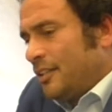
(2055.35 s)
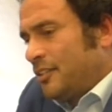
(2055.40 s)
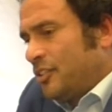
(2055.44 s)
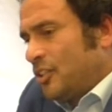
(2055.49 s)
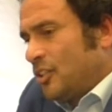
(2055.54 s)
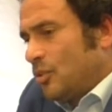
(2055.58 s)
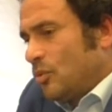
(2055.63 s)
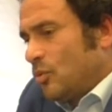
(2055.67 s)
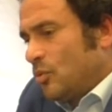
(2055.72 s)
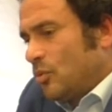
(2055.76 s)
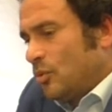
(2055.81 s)

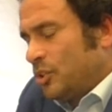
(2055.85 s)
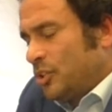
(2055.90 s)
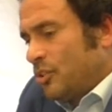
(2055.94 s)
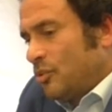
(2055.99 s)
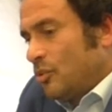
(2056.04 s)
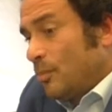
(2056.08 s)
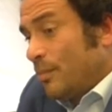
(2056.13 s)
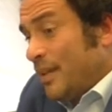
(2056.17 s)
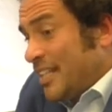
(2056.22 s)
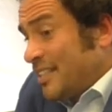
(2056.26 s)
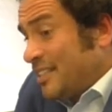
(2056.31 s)

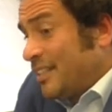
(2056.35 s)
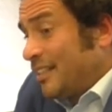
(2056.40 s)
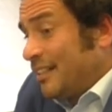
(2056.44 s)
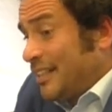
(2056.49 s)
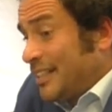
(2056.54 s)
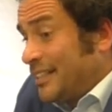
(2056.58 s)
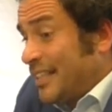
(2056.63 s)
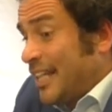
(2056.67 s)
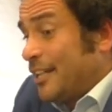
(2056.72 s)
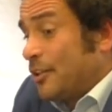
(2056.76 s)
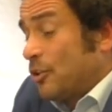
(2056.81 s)
to
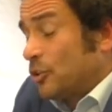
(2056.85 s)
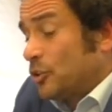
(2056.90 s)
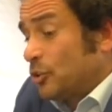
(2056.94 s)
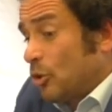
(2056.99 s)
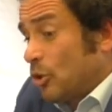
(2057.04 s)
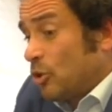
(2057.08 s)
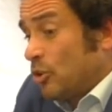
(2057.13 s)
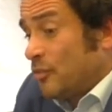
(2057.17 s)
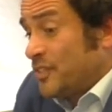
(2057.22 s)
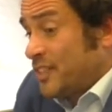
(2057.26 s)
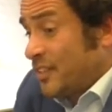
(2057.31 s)
basically take
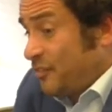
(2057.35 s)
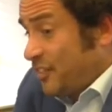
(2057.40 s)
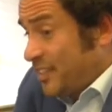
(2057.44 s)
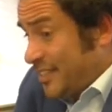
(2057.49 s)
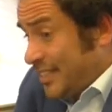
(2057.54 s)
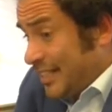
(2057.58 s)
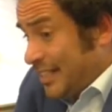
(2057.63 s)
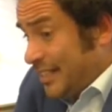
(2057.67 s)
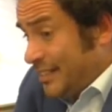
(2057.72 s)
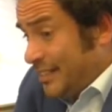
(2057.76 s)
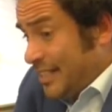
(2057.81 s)
control of the
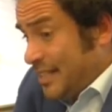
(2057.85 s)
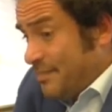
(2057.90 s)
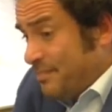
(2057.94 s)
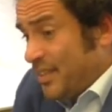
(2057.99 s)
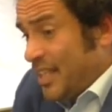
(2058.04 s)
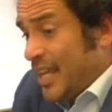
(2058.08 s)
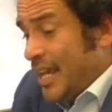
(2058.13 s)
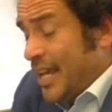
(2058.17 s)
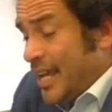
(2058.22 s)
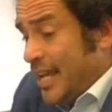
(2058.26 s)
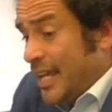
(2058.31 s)
facility,
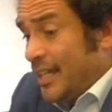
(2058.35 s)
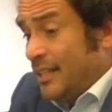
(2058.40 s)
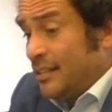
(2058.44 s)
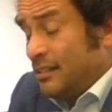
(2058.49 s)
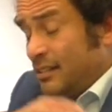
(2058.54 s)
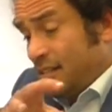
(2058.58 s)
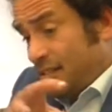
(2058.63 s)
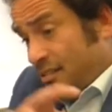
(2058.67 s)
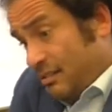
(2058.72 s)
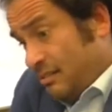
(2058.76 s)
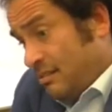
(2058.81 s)

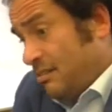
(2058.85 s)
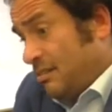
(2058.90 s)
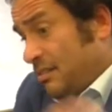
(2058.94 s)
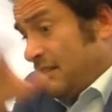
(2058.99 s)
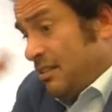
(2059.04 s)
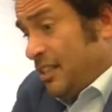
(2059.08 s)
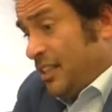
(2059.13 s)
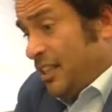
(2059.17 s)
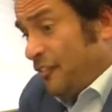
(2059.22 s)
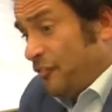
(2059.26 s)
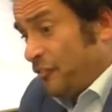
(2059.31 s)
and
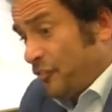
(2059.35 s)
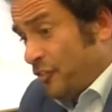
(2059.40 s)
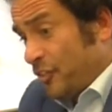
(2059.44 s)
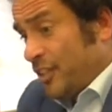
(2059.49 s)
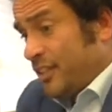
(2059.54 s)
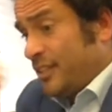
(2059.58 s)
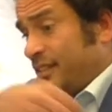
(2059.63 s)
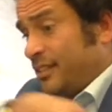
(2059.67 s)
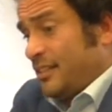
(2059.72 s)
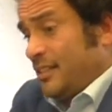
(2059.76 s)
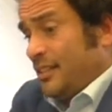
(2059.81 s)

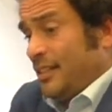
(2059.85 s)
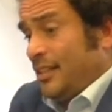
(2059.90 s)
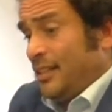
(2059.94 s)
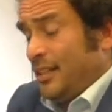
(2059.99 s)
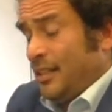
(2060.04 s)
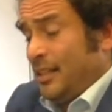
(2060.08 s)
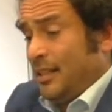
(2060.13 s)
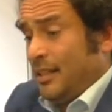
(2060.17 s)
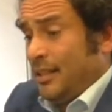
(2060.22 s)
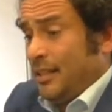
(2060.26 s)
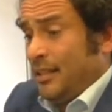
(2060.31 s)
different
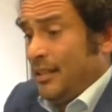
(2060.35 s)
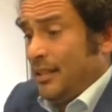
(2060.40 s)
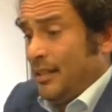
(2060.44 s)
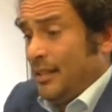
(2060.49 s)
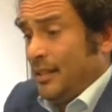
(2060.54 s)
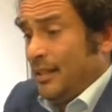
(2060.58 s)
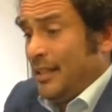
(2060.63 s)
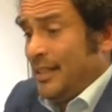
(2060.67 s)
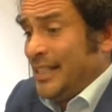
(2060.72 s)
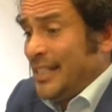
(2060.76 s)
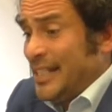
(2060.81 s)

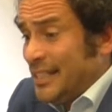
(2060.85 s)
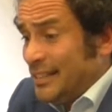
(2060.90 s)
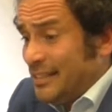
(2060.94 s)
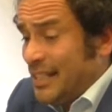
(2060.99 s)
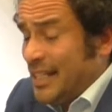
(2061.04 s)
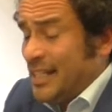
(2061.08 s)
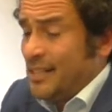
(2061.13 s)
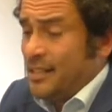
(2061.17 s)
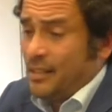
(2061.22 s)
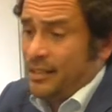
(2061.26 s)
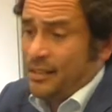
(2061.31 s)

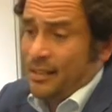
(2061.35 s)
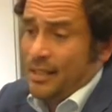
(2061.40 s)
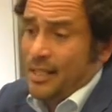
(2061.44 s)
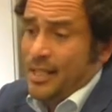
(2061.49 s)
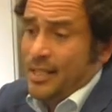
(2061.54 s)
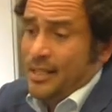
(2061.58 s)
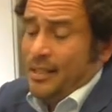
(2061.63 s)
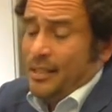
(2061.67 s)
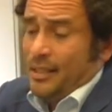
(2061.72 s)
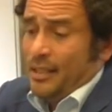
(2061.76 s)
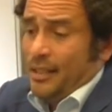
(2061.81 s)
leading
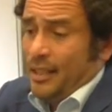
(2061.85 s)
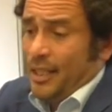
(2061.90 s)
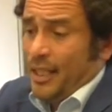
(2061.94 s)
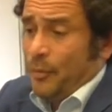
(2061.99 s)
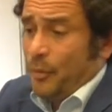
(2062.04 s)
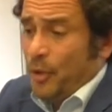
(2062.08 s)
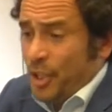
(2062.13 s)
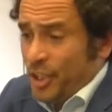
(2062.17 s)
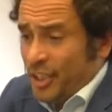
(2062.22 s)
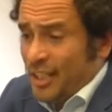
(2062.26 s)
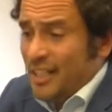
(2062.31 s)

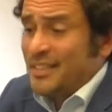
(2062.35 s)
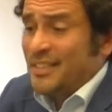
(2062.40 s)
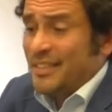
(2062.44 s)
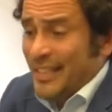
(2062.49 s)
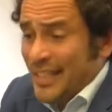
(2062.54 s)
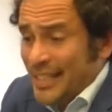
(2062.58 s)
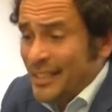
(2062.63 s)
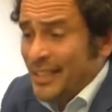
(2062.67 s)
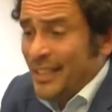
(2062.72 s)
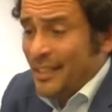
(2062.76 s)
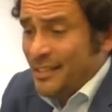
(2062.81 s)
workers
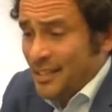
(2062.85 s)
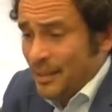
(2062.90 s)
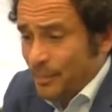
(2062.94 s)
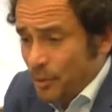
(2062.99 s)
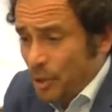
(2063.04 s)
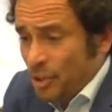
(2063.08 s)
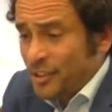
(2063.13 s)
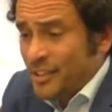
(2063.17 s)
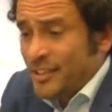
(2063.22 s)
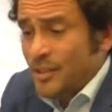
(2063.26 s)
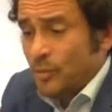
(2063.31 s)
leading in the
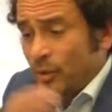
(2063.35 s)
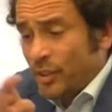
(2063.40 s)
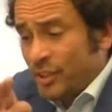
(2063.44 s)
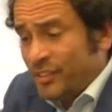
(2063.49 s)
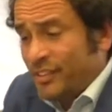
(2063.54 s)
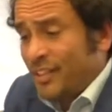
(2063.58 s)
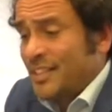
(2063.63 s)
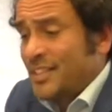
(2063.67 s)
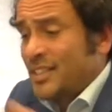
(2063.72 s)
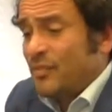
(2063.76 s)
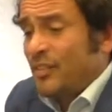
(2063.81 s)
protests were
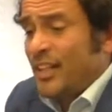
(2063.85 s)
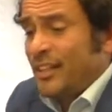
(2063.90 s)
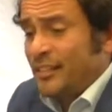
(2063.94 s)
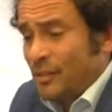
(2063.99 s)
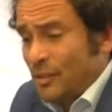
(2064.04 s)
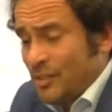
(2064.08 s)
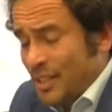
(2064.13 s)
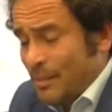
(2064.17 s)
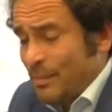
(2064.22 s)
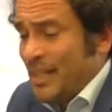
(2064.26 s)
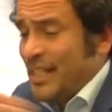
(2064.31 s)
transferred
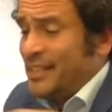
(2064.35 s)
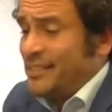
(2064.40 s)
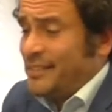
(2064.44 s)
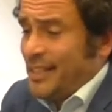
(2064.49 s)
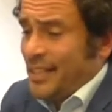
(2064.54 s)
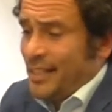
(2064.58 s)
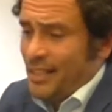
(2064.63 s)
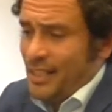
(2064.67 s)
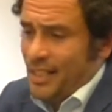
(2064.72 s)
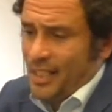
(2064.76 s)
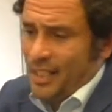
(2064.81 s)
to the
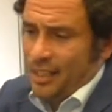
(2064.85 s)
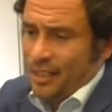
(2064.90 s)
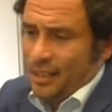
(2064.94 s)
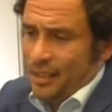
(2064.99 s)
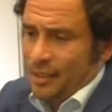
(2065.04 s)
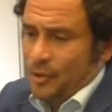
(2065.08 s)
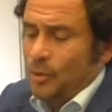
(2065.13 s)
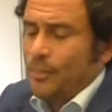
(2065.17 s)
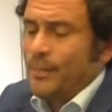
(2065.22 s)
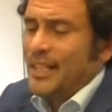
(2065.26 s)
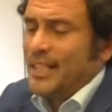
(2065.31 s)

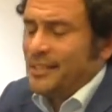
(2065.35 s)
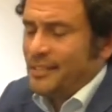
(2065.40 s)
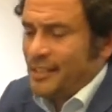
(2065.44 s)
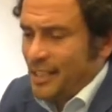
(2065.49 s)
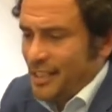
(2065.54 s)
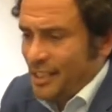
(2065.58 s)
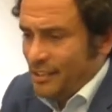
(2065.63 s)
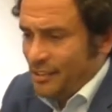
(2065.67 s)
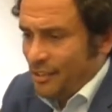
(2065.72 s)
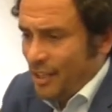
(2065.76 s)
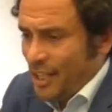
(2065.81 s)

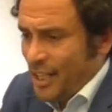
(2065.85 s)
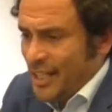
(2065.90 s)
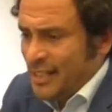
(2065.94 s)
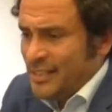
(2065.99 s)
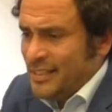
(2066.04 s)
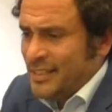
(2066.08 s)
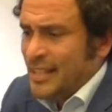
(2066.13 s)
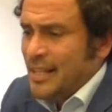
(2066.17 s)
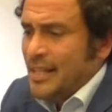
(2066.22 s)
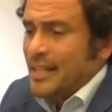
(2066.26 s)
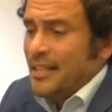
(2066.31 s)
military
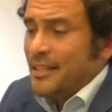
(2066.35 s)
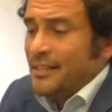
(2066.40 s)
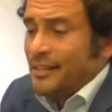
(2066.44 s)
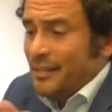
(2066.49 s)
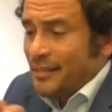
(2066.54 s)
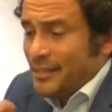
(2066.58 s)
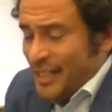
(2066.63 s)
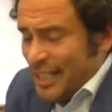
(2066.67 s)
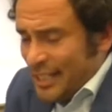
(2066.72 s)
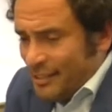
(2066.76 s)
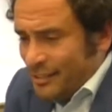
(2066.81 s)
trials.
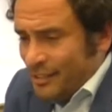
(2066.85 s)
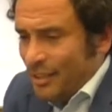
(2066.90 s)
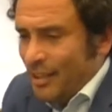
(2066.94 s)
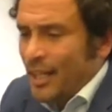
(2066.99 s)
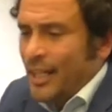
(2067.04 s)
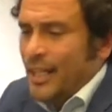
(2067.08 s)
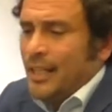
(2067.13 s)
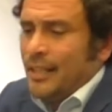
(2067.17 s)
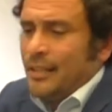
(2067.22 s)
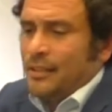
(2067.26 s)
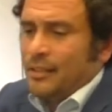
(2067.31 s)
Their
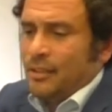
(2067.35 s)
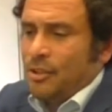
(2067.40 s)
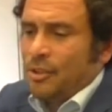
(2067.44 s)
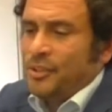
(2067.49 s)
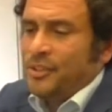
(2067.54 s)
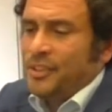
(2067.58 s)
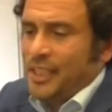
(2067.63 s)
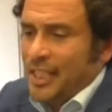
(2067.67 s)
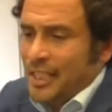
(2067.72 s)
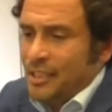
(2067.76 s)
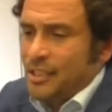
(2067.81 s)
trial
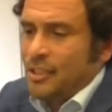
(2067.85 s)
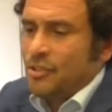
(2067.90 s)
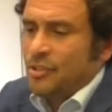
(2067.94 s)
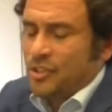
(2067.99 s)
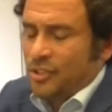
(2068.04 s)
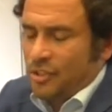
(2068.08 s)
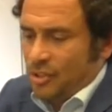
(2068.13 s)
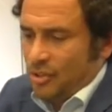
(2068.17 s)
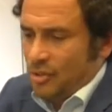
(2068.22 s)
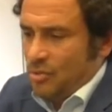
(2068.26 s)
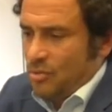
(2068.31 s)

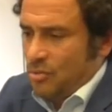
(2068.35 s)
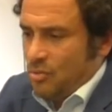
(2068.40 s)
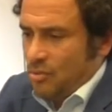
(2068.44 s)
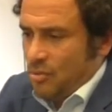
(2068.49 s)
continues to